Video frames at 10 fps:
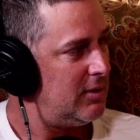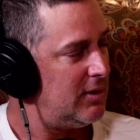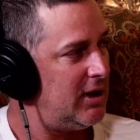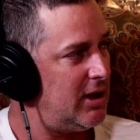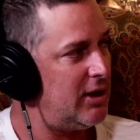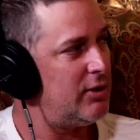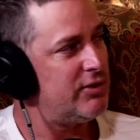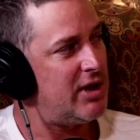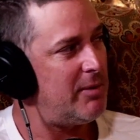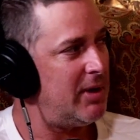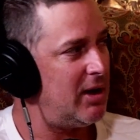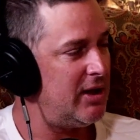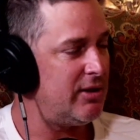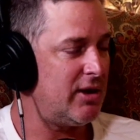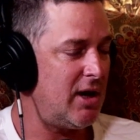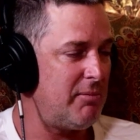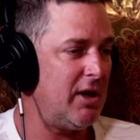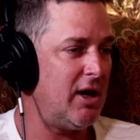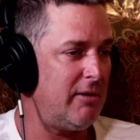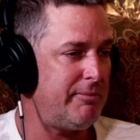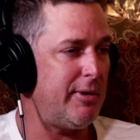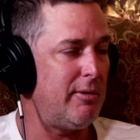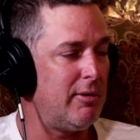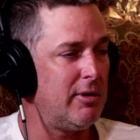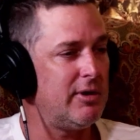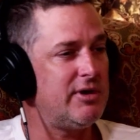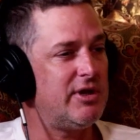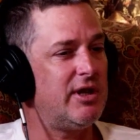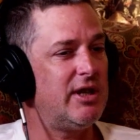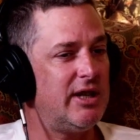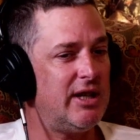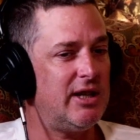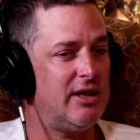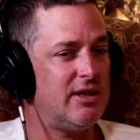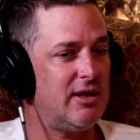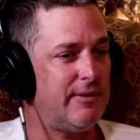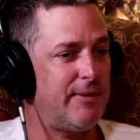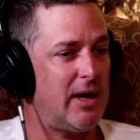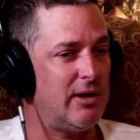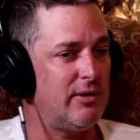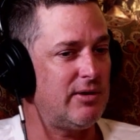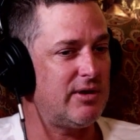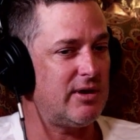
Yeah, like who's coming up or is gonna get into the finals?